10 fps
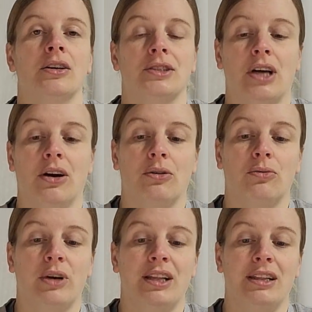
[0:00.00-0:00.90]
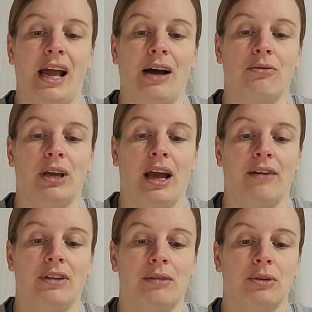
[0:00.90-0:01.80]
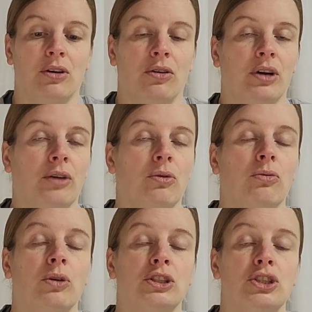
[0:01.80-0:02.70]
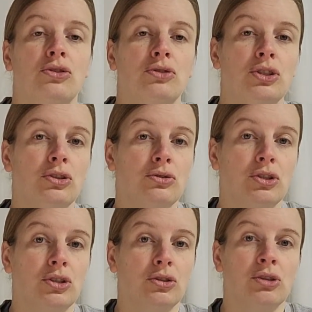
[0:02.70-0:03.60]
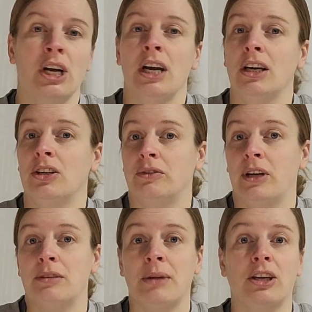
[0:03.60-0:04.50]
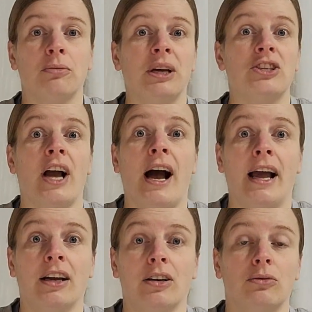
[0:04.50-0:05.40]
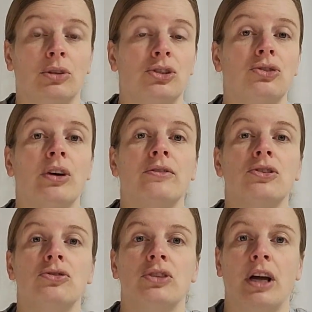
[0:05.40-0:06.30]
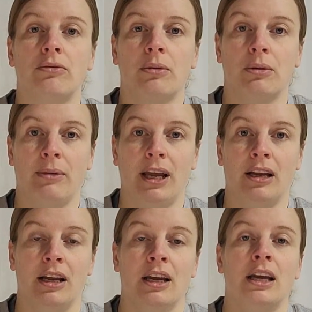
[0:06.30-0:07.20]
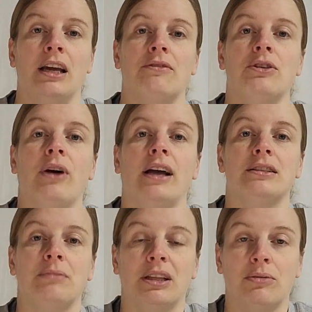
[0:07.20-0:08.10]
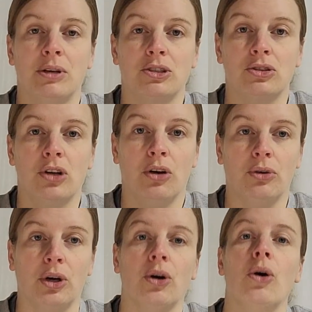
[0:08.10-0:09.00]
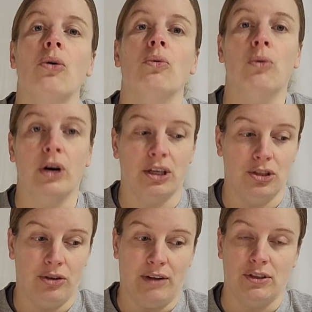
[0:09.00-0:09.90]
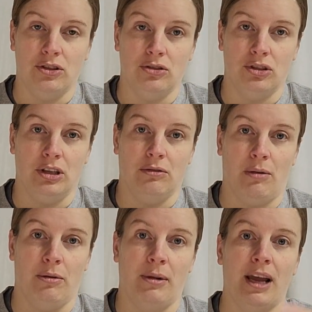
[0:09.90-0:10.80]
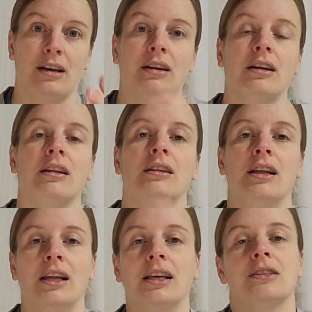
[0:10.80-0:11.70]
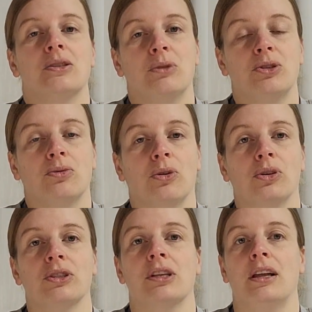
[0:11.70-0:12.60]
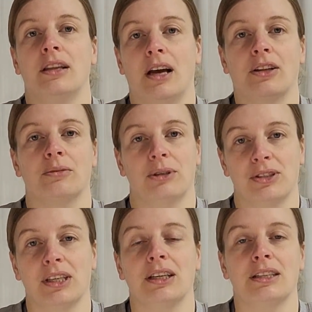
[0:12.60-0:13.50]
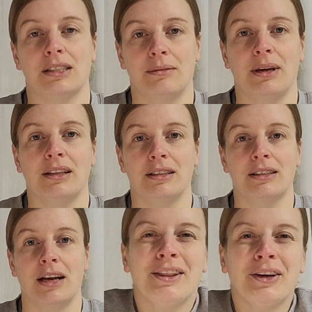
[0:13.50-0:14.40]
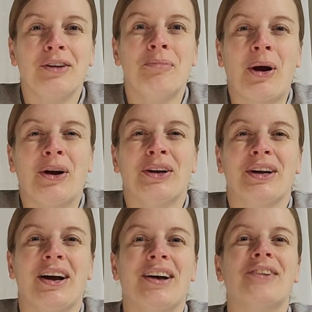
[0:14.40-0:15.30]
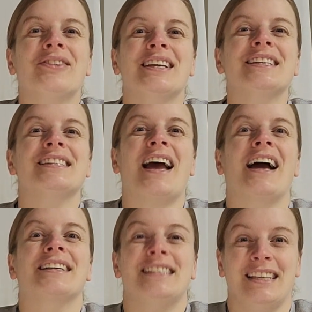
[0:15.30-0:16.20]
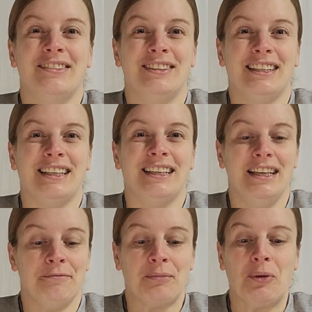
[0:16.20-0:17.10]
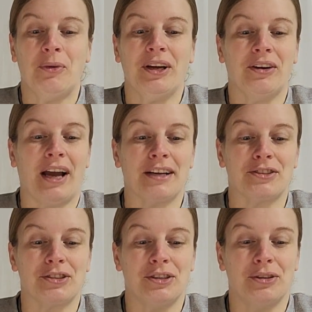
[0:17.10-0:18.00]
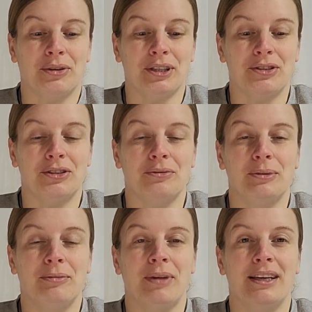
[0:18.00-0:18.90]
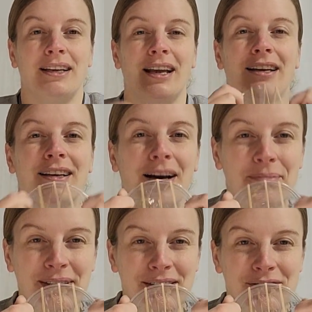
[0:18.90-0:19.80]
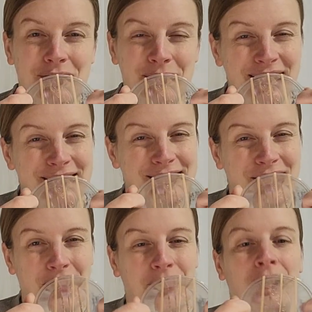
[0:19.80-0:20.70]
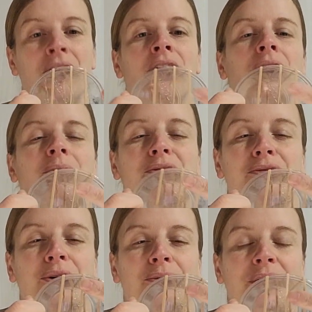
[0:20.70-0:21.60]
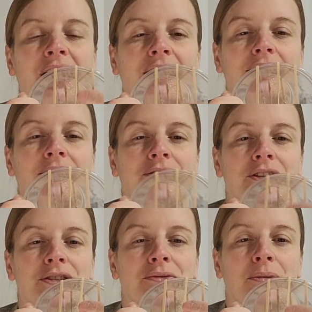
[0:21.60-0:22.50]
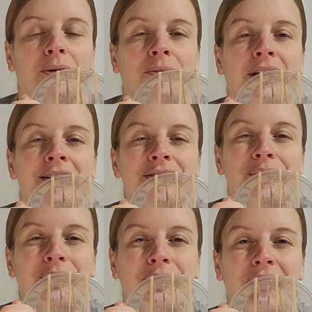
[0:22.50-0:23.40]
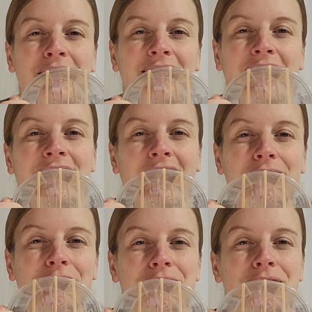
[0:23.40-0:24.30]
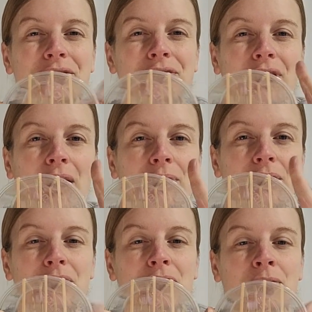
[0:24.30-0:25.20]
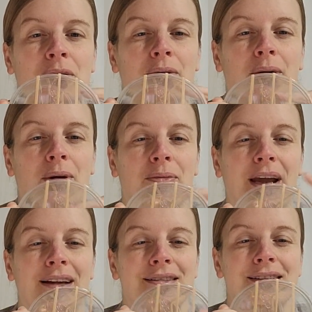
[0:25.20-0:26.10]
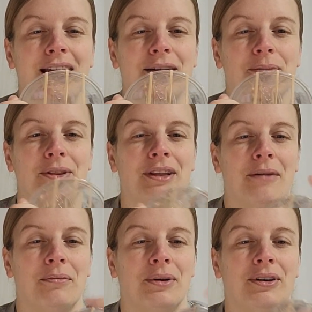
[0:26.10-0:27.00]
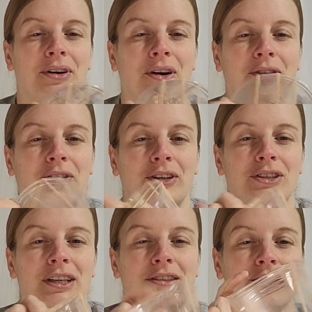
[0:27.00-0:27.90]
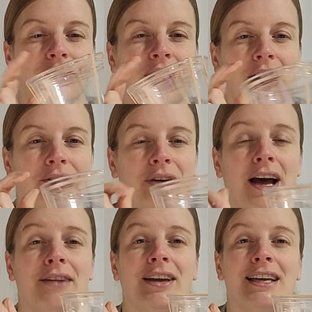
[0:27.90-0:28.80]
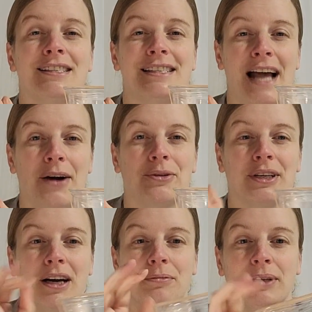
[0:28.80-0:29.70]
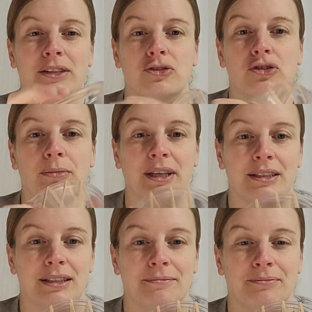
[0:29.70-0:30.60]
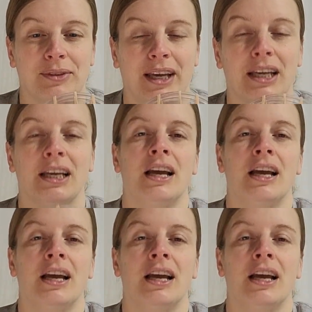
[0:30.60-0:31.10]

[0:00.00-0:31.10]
So with that, we have them go, okay, well, what did you do to, if you had to make your pitch higher, what did you have to do to that rubber band? If you had to make the pitch lower, what did you have to do to the rubber band? Then they can switch roles and the other person gets to make the sound. Third part of this activity, we are actually going to be making a cup instrument. So before we had the first rubber band, so go ahead and have your students grab 2 more rubber bands and put them over to, so now you have a sound cup instrument, okay?